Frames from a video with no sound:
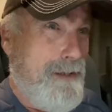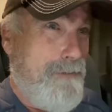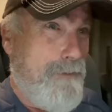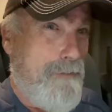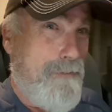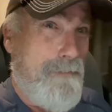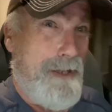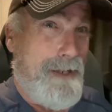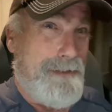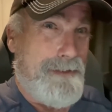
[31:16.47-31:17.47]
what would
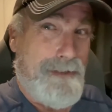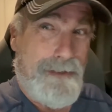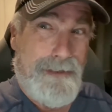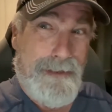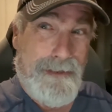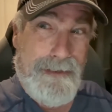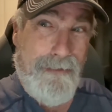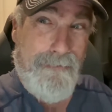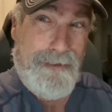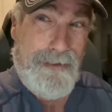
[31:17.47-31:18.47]
my 67,
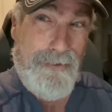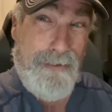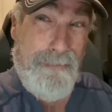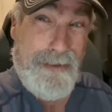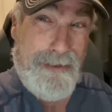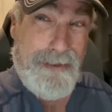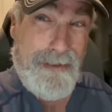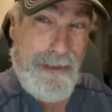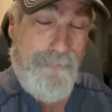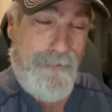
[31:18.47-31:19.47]
soon to be 68
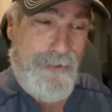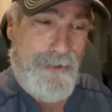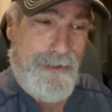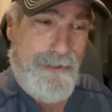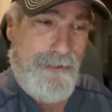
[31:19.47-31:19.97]
version